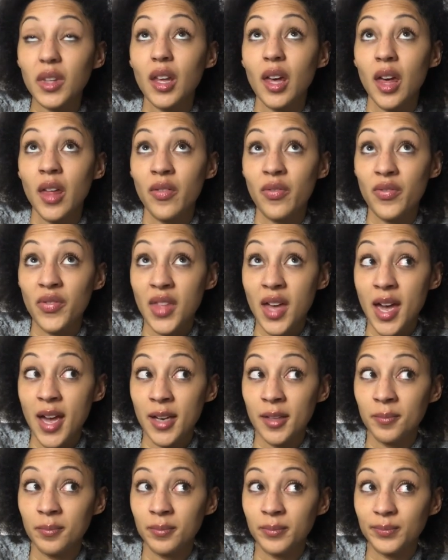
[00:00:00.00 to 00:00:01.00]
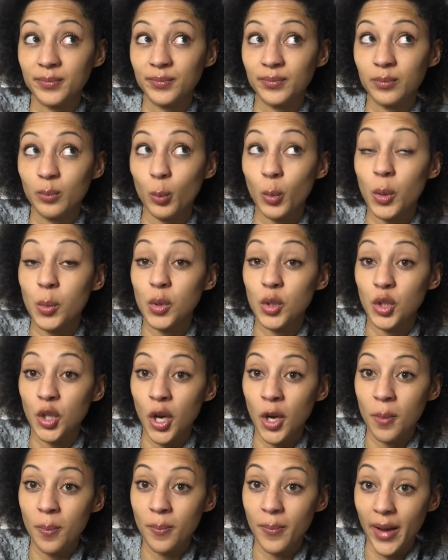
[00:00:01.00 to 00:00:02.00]
and then we would
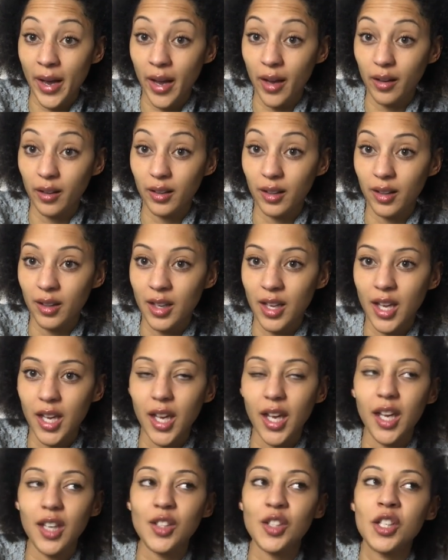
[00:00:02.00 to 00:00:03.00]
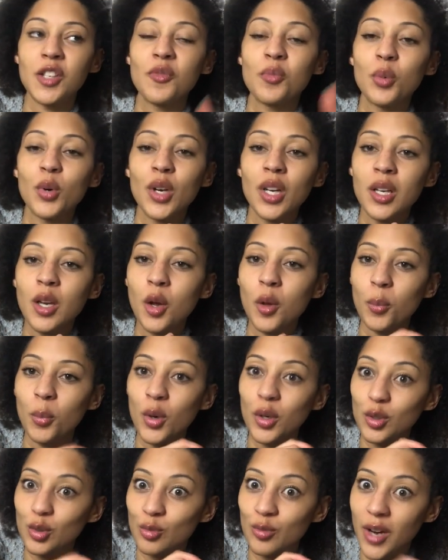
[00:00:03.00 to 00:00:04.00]
go back. And she even brought a
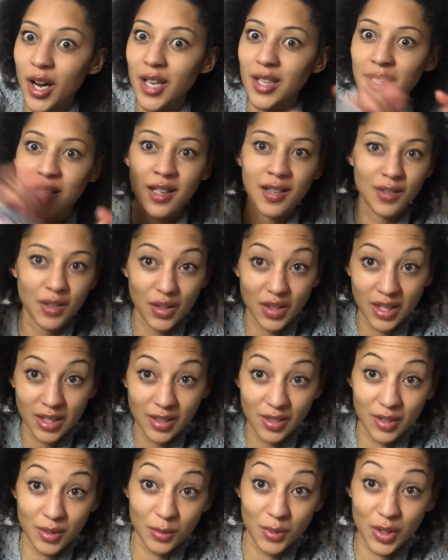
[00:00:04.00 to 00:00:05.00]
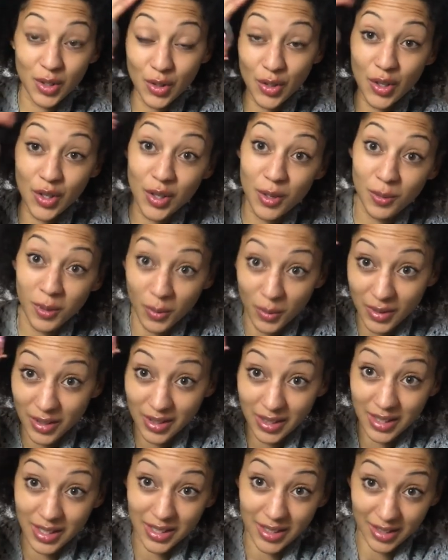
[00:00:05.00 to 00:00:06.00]
notebook to write down the things that we saw that we
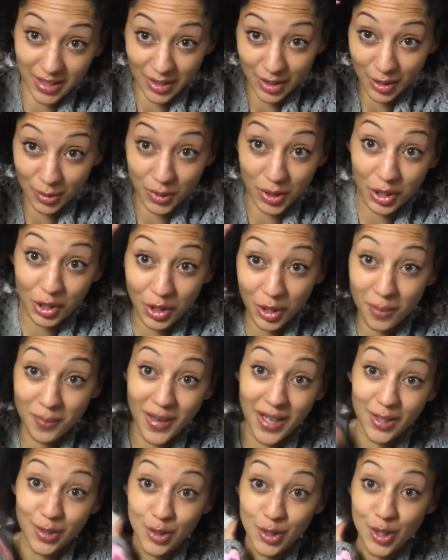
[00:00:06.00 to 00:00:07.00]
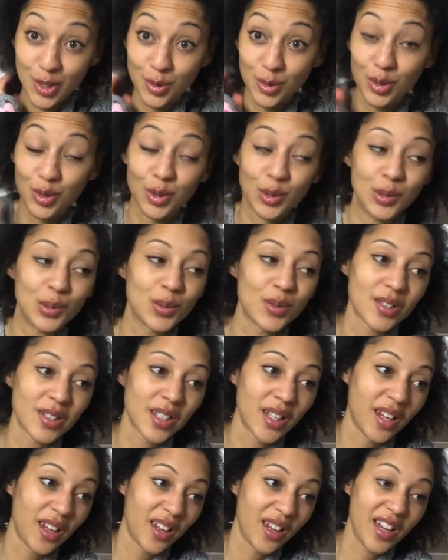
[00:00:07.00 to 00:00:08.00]
wanted so we could go back to those stores.
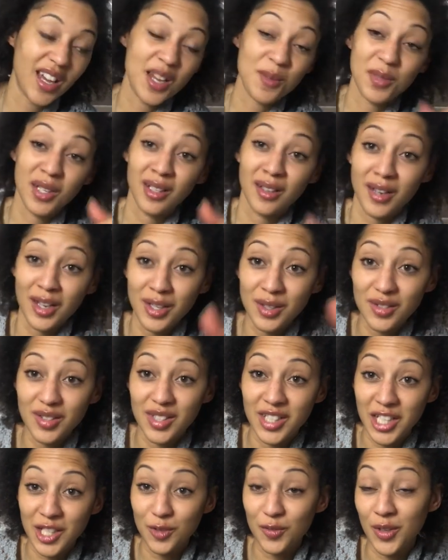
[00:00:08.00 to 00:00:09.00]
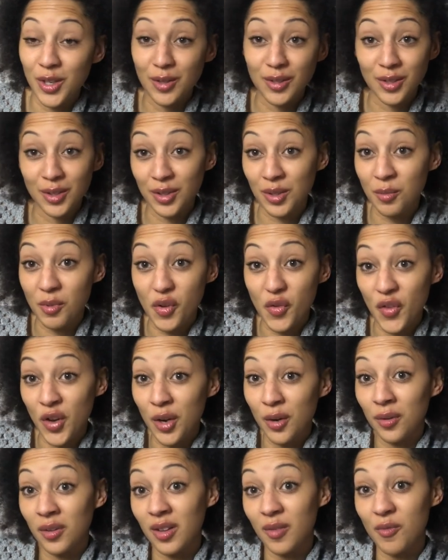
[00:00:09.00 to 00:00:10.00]
I mean, I just take photos on my
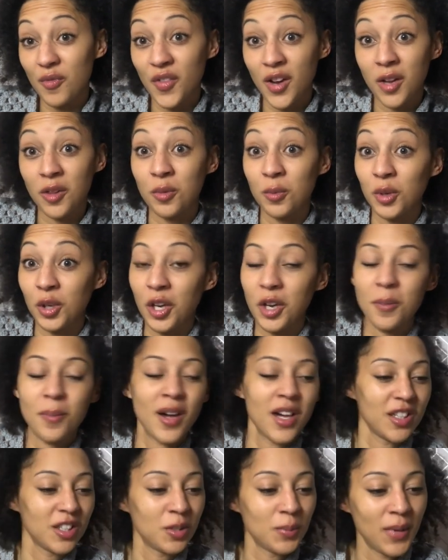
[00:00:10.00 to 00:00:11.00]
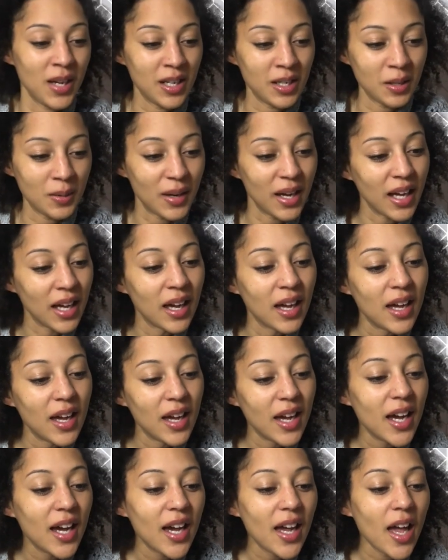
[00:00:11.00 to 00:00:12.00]
phone and then find them and go back, but anyway.
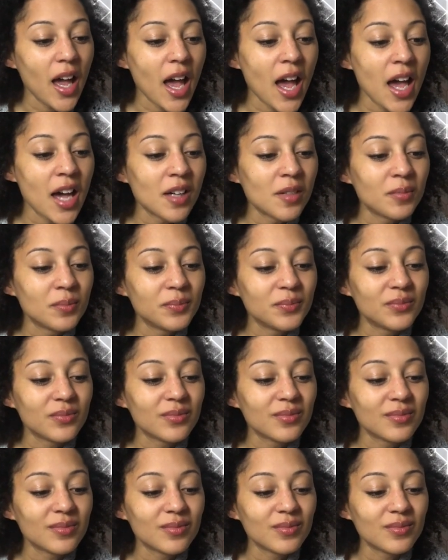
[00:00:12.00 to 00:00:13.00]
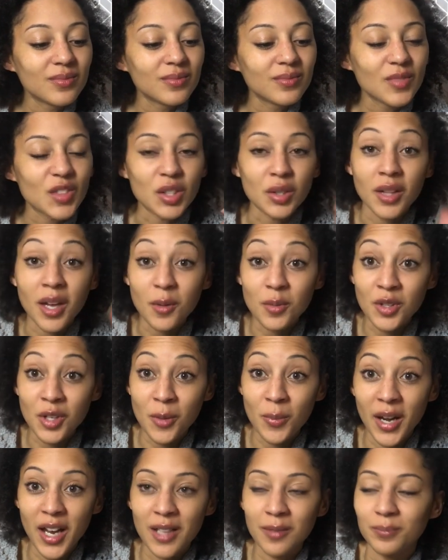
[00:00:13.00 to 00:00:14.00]
So that was our
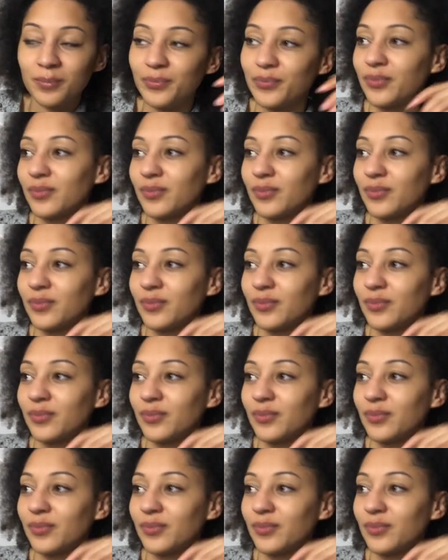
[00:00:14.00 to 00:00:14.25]
plan.